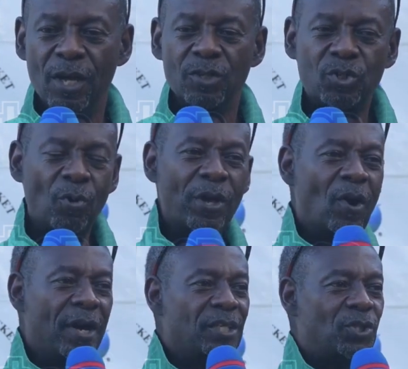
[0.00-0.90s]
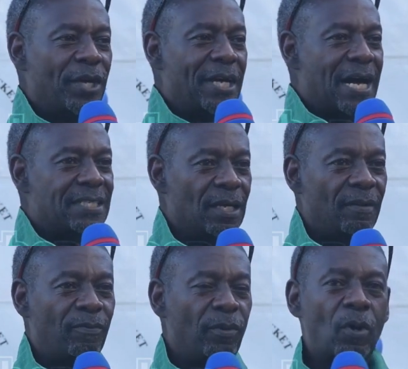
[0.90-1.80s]
So we all enjoyed
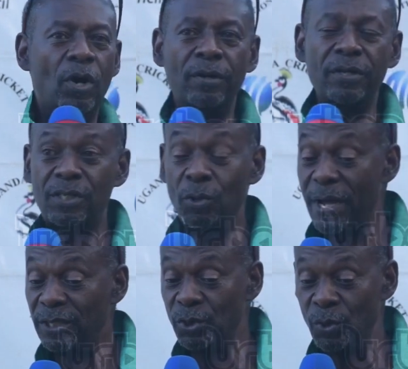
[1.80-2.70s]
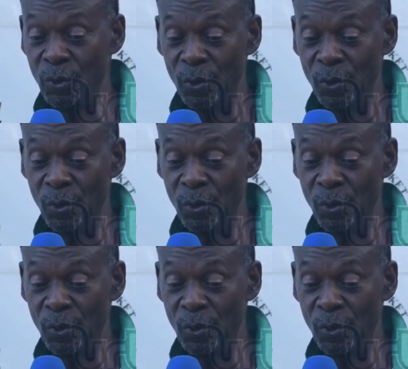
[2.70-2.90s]
ourselves. We went to